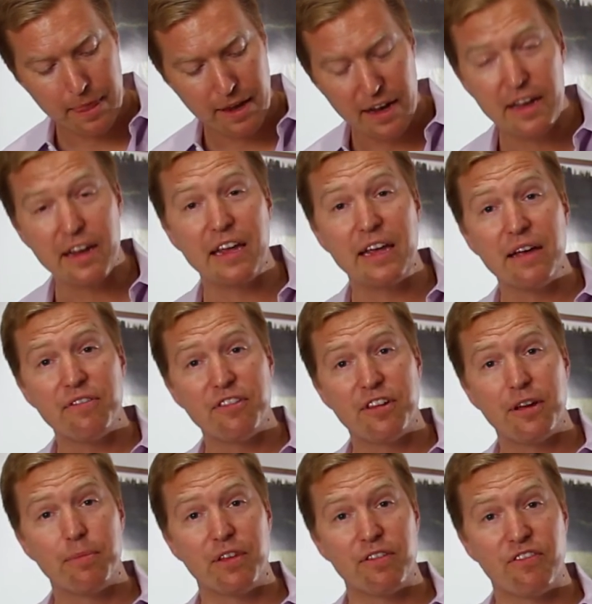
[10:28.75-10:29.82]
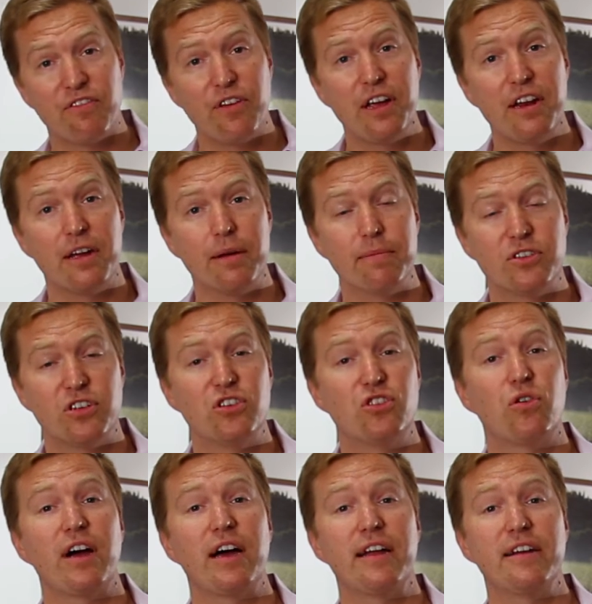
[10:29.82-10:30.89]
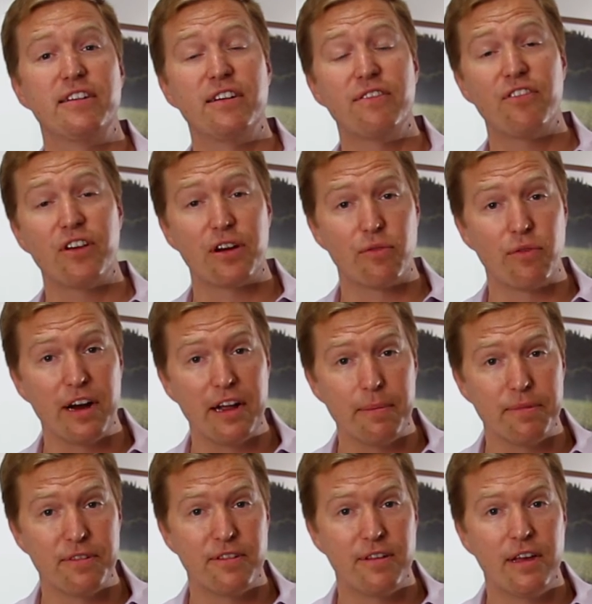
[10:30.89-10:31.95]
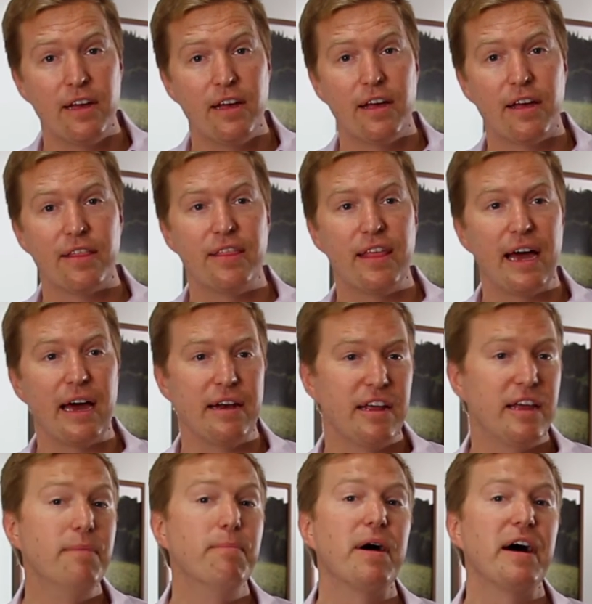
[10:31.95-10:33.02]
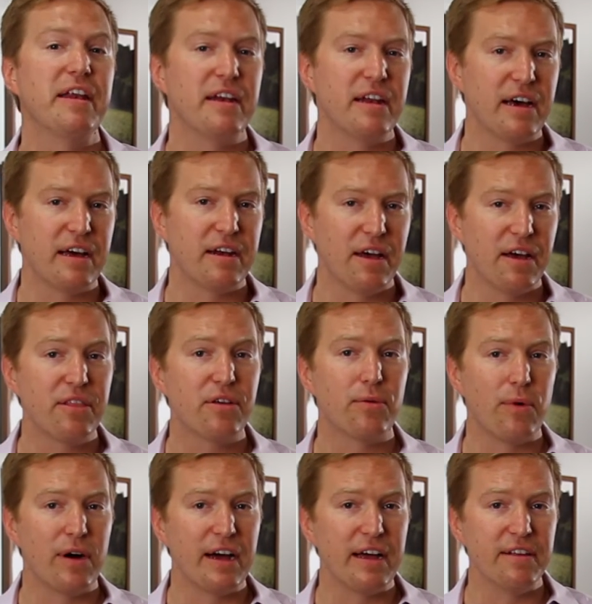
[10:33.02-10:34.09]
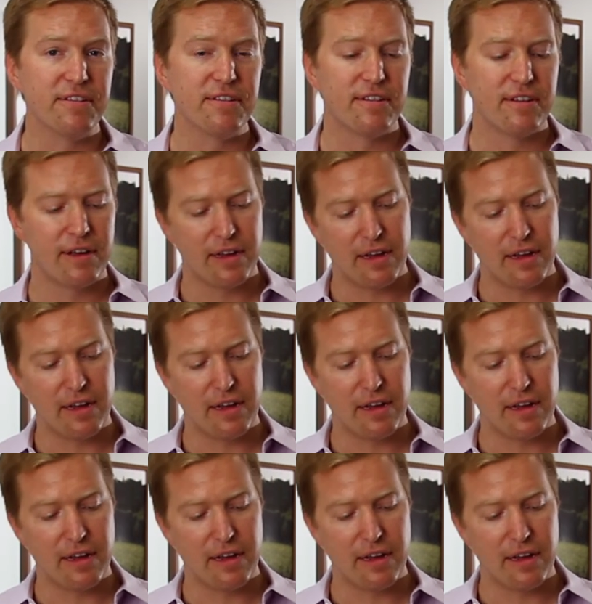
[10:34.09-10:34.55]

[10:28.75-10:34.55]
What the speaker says: it gives him the freedom to try different grapes that he might not otherwise